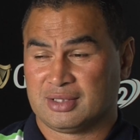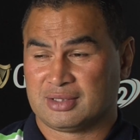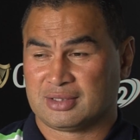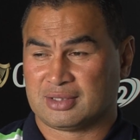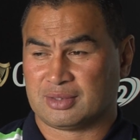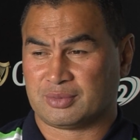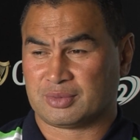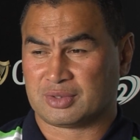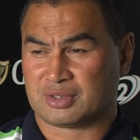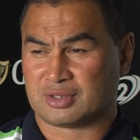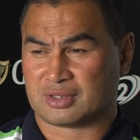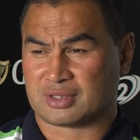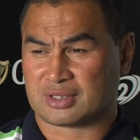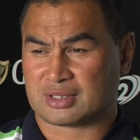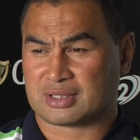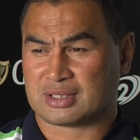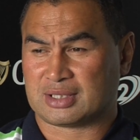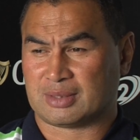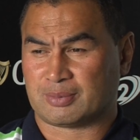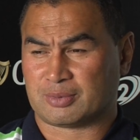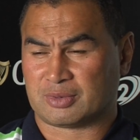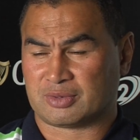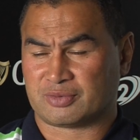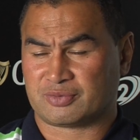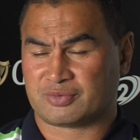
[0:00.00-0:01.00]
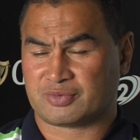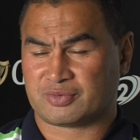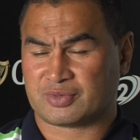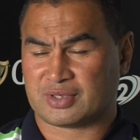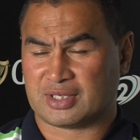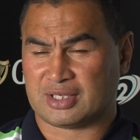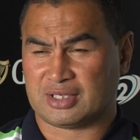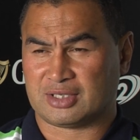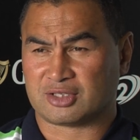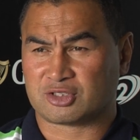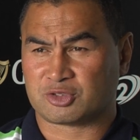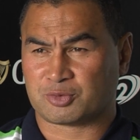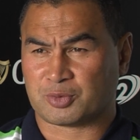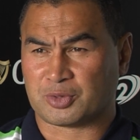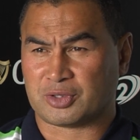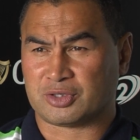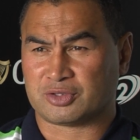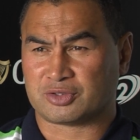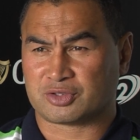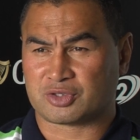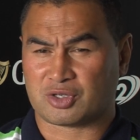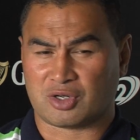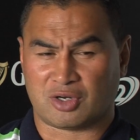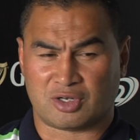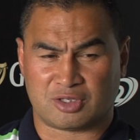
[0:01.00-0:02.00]
That we've got a couple of key
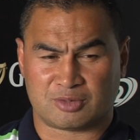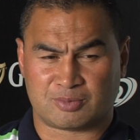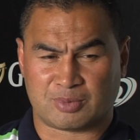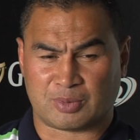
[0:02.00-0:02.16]
experienced guys,